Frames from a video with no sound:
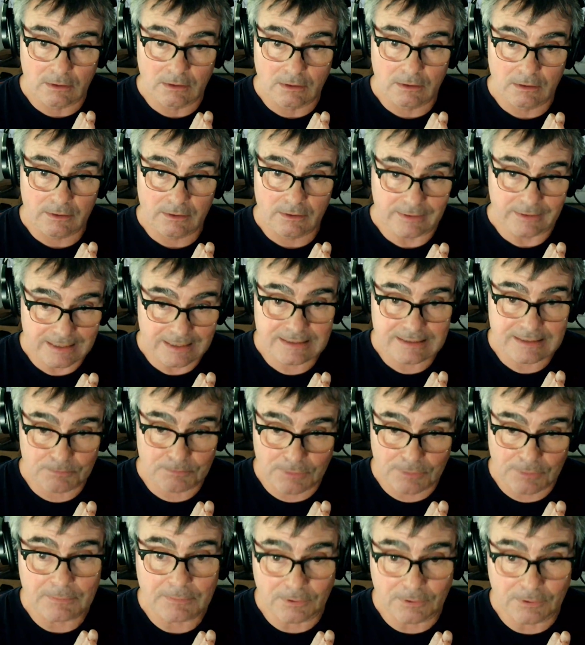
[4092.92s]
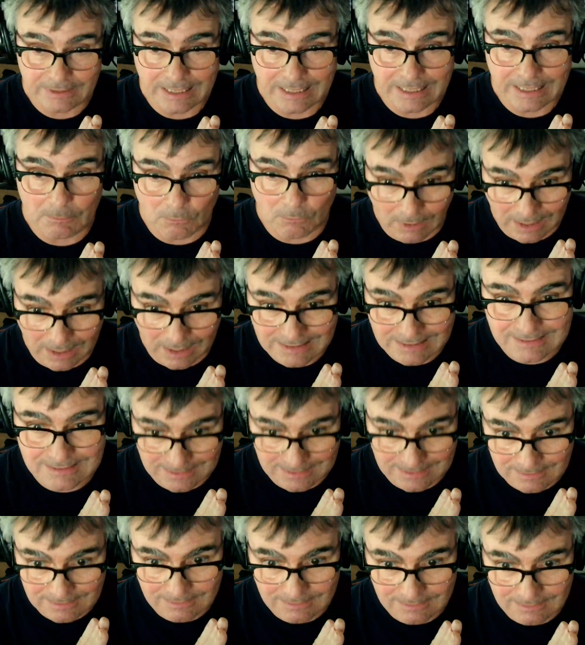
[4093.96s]
These people named
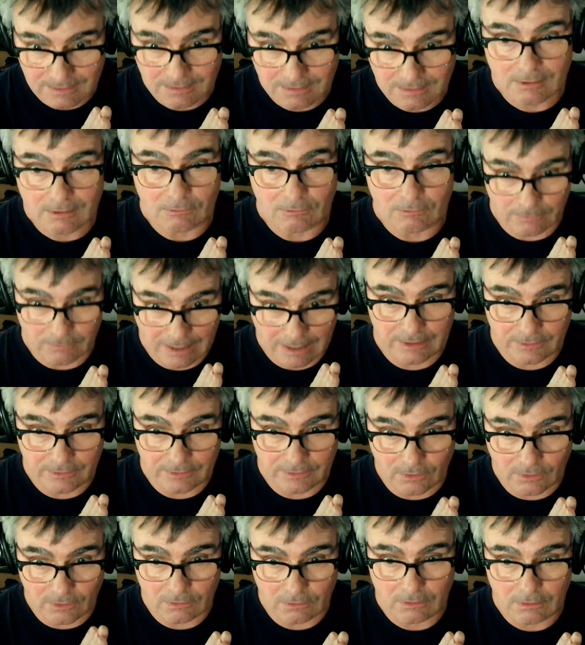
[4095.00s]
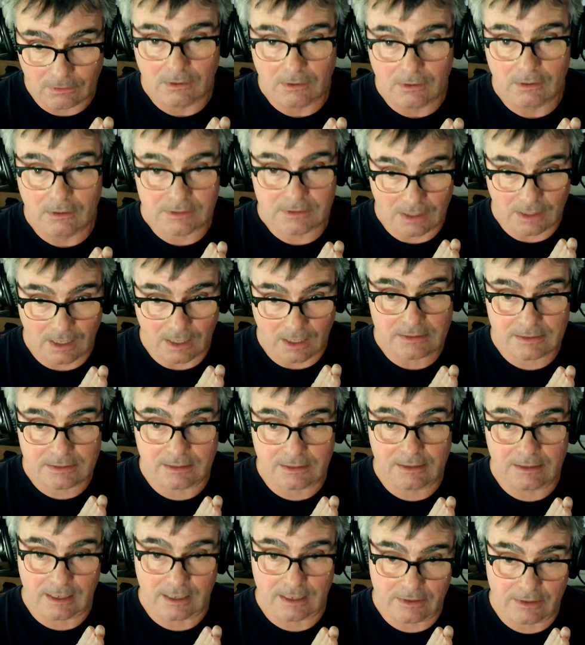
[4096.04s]
Watson, Randall, Dawson,
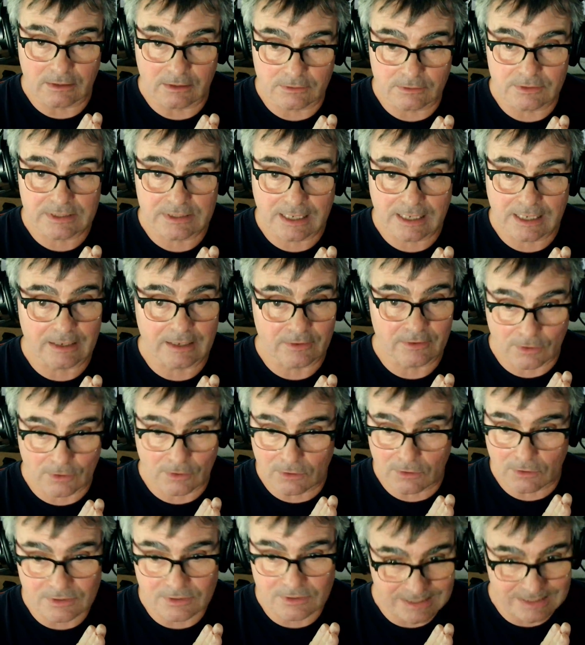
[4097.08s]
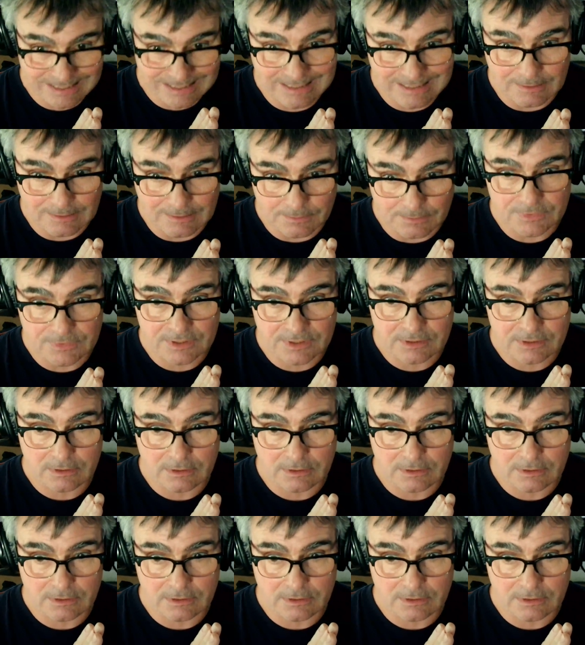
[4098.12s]
and the lieutenant. Those are Tim's.